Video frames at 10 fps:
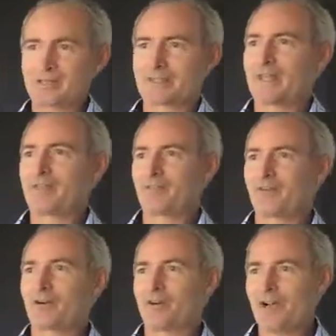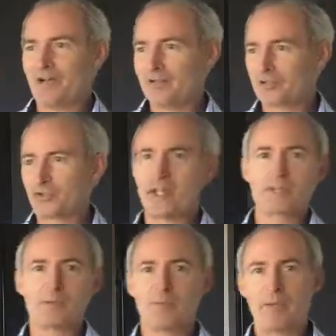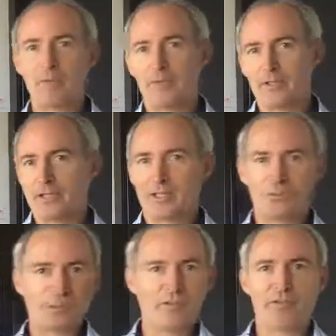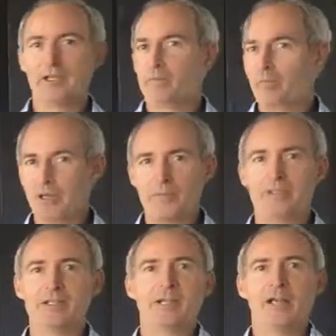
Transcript: say for uh, tradesmen, people like in roofing and plumbing,